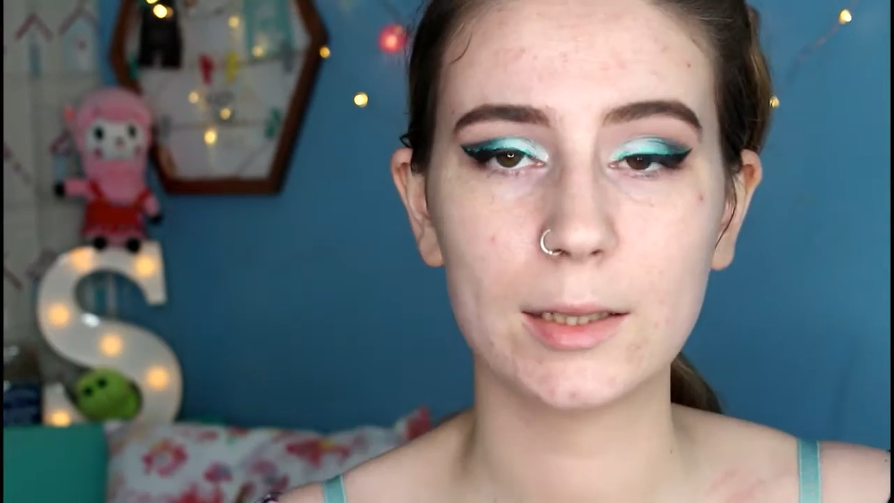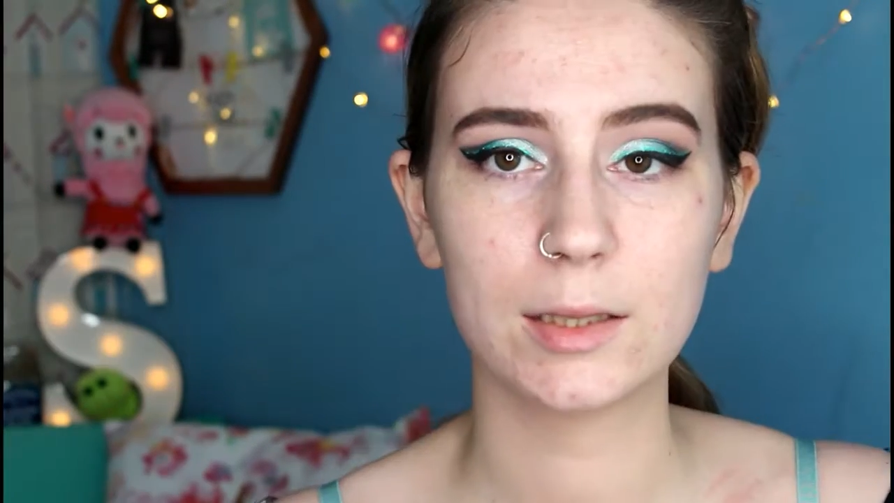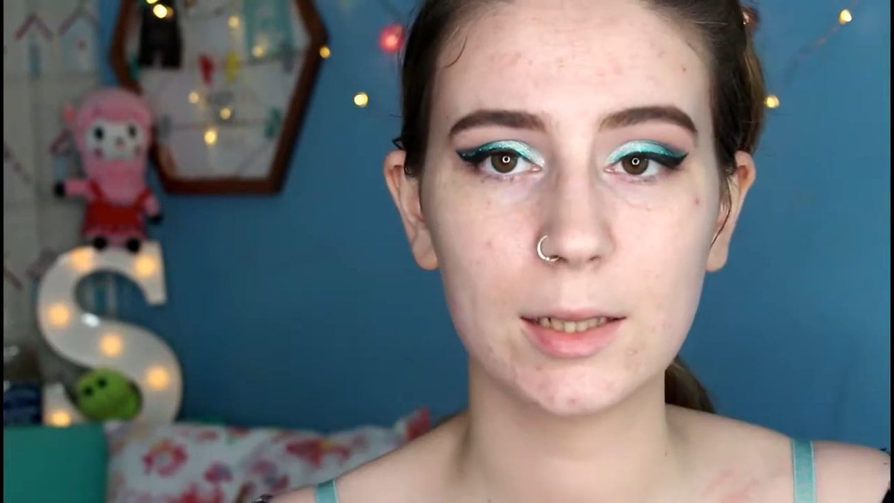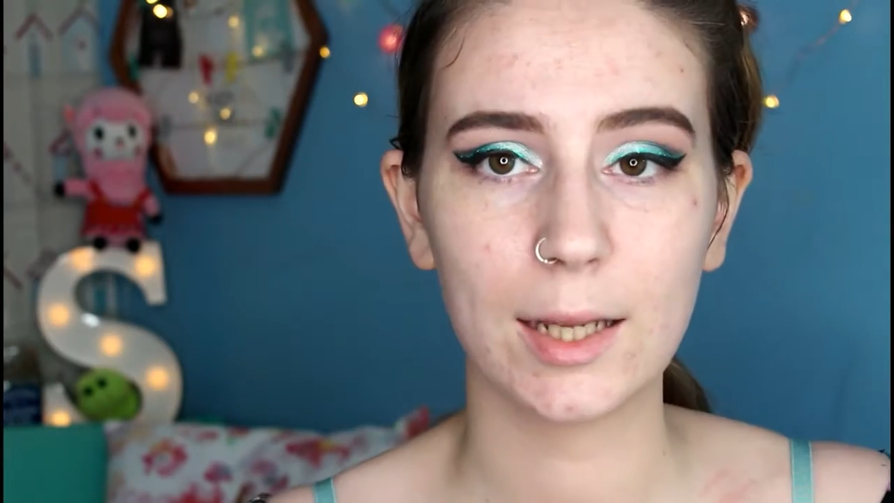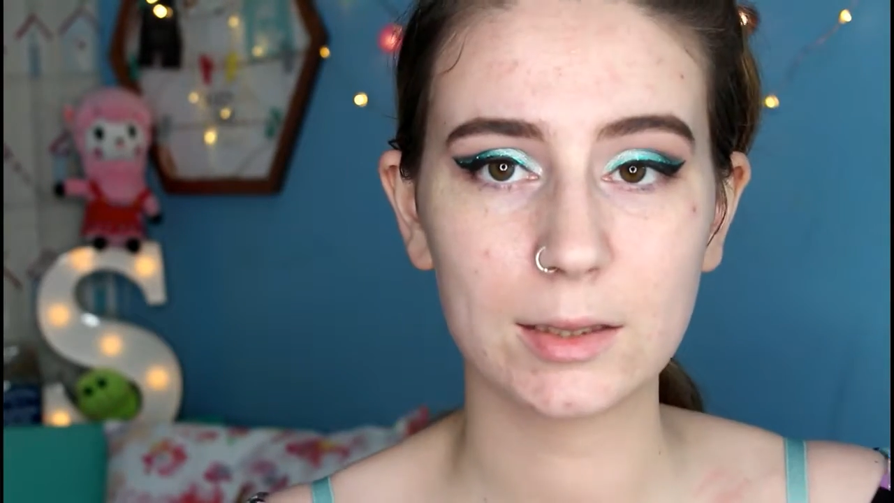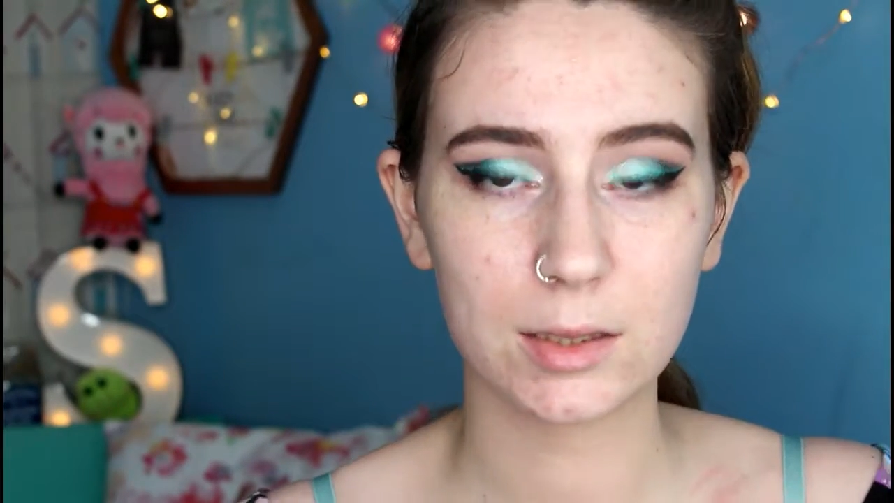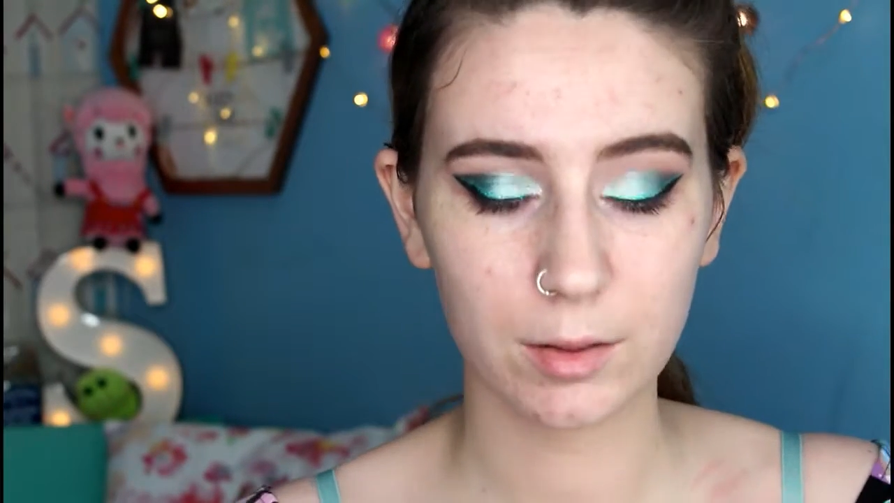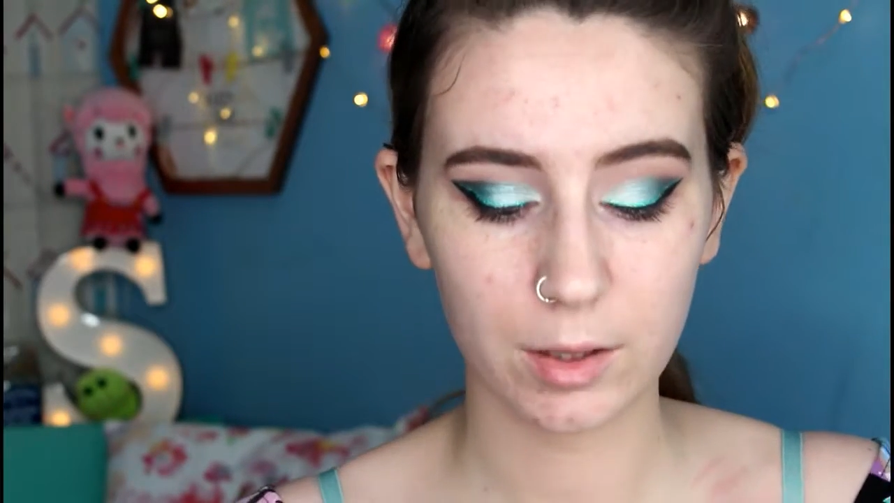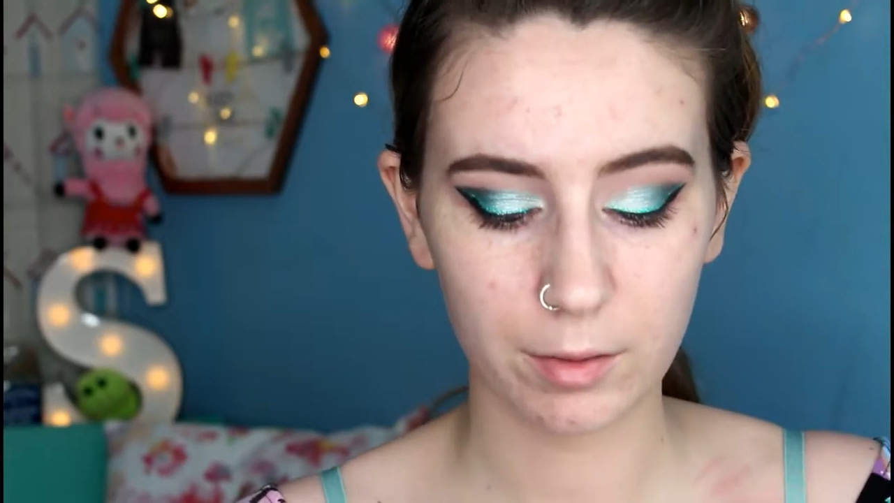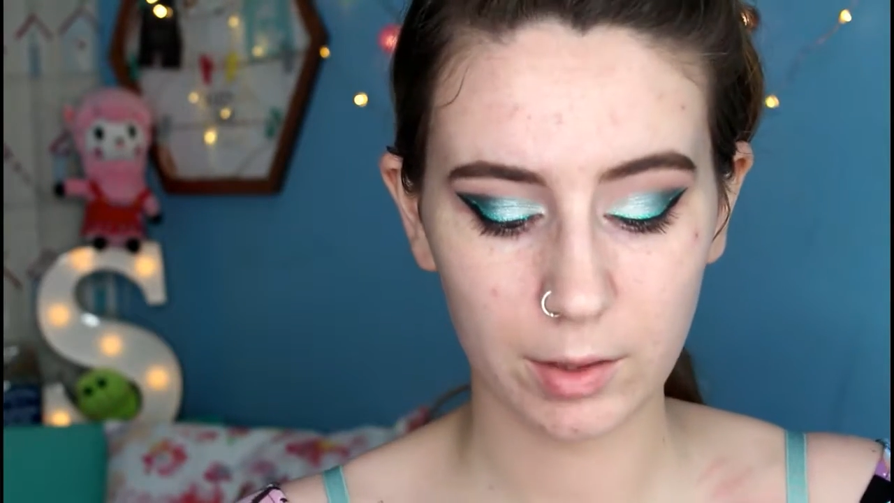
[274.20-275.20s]
so next I'm
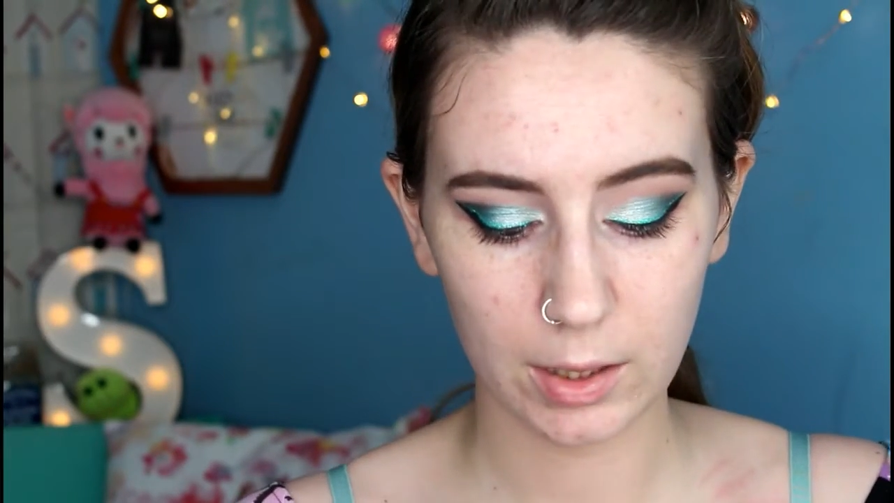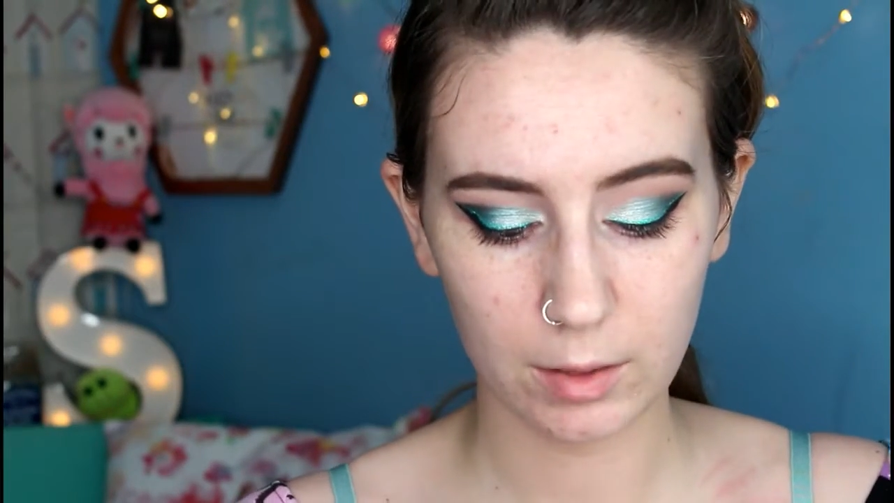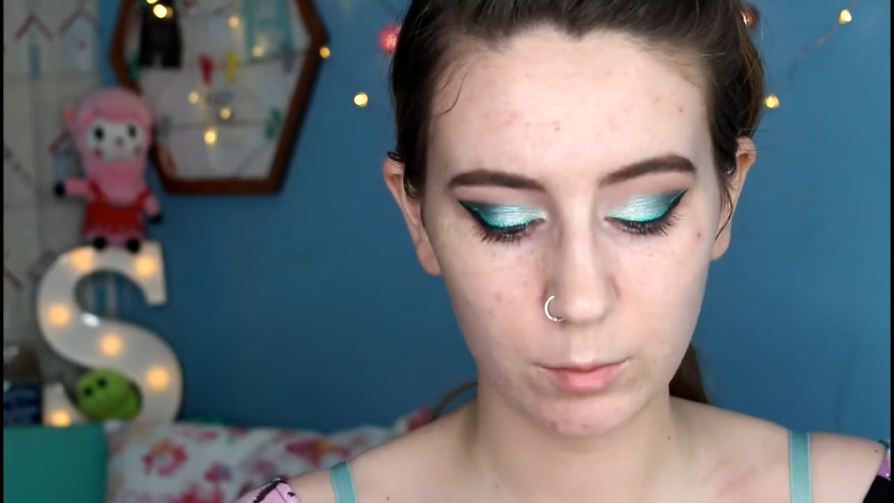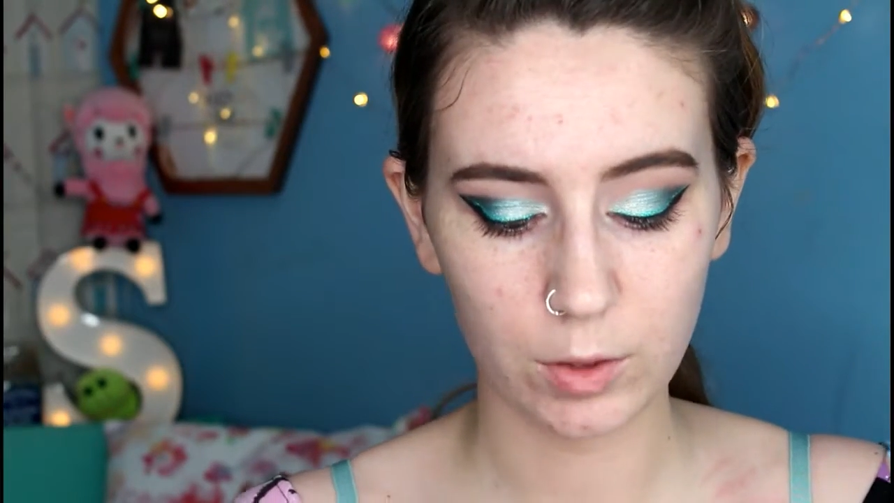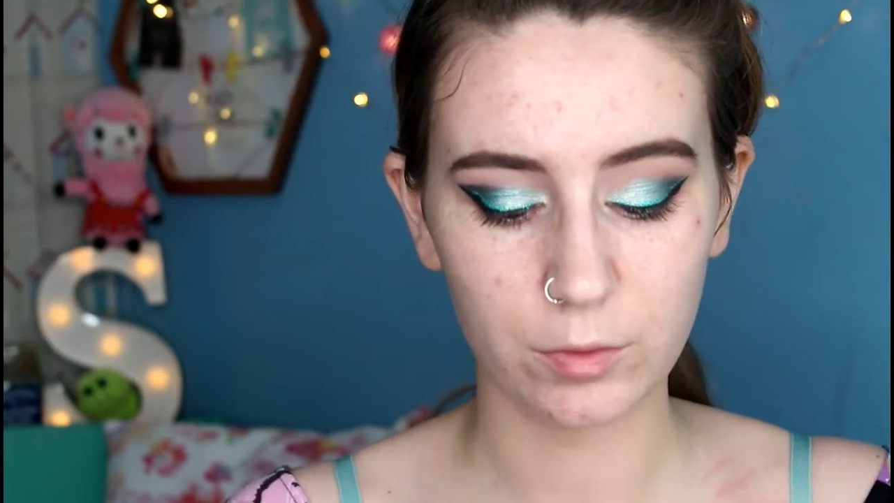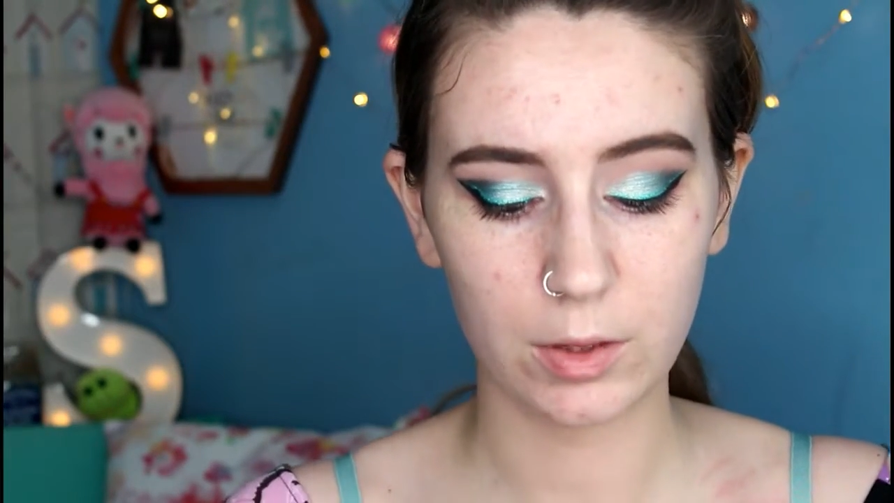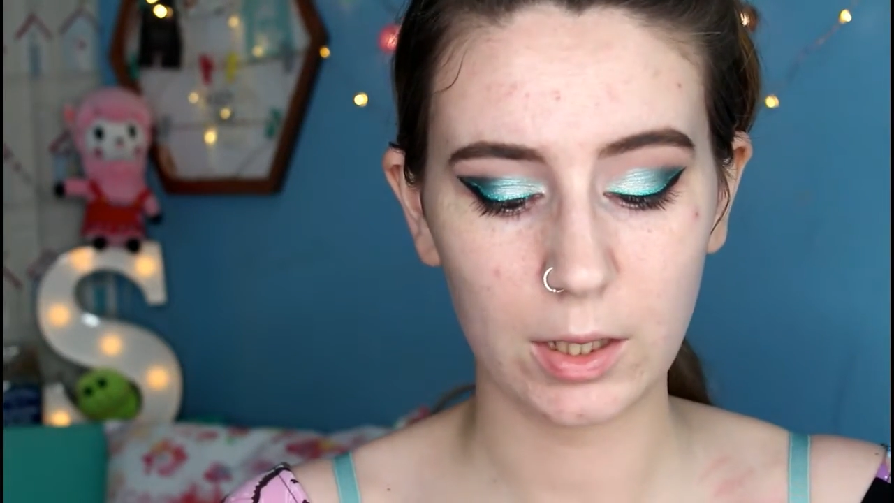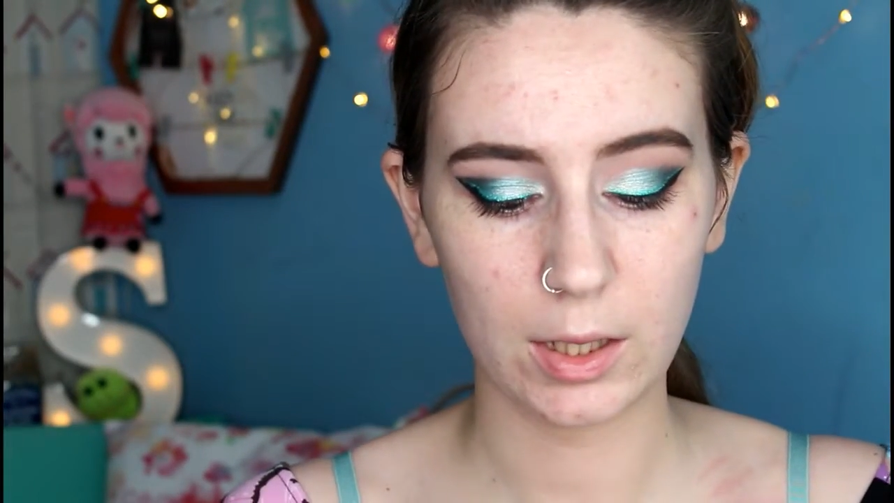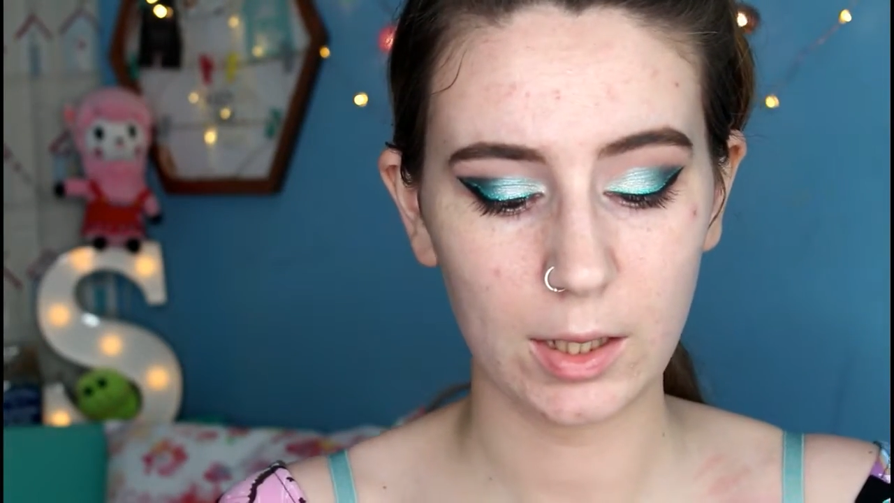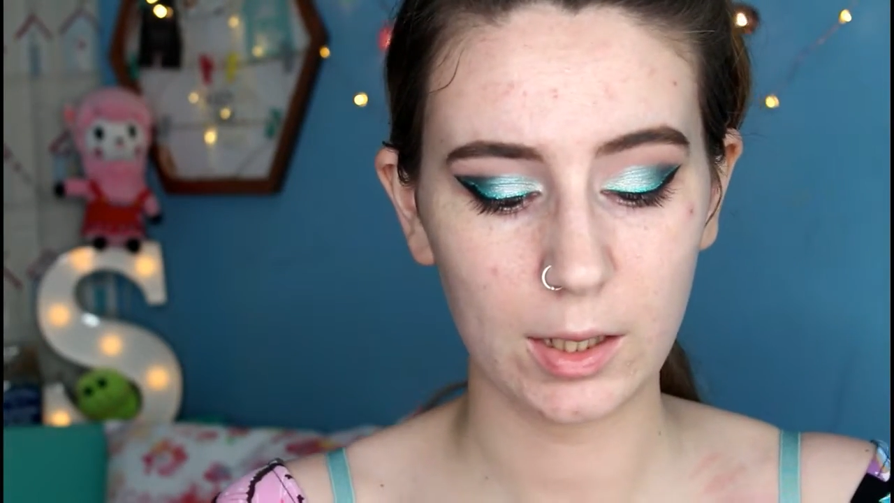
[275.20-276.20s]
going in with
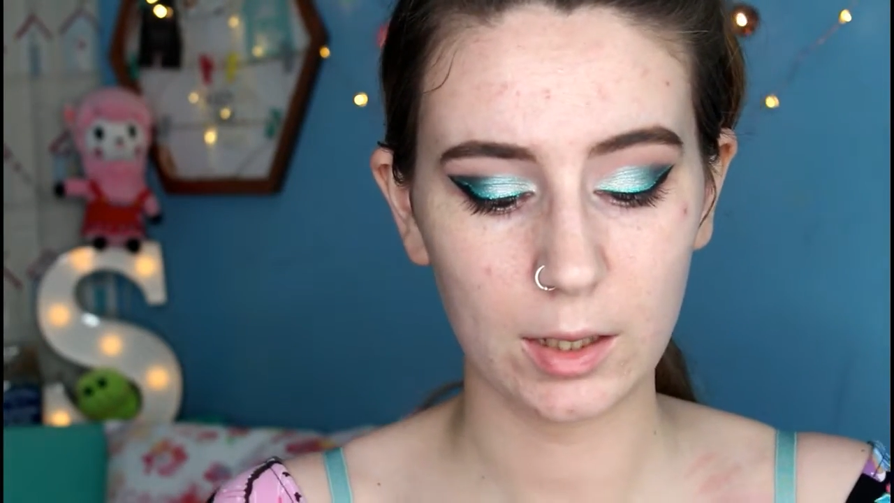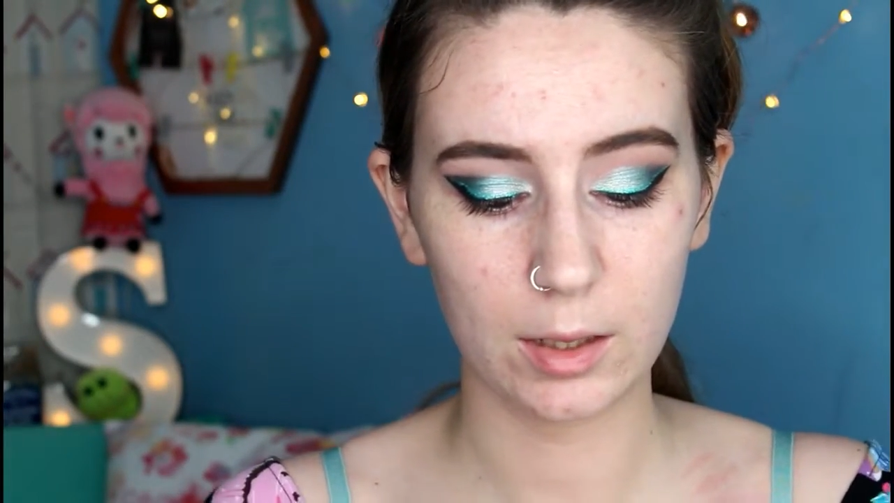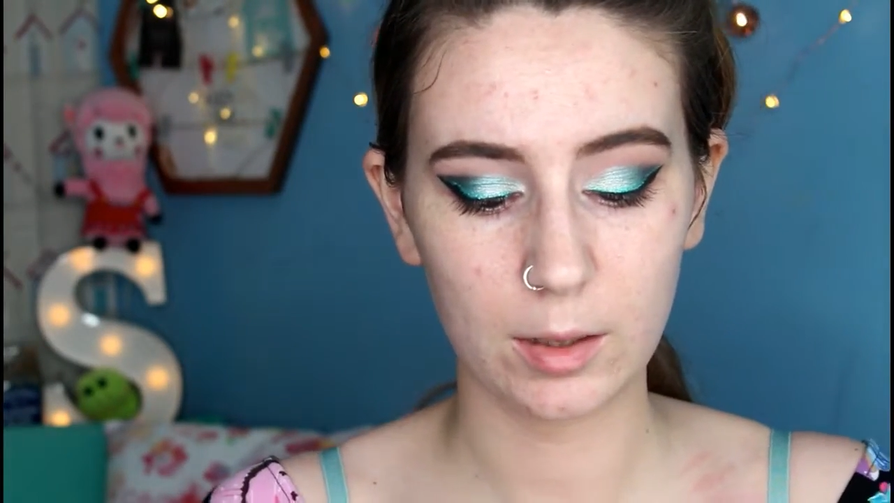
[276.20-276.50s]
the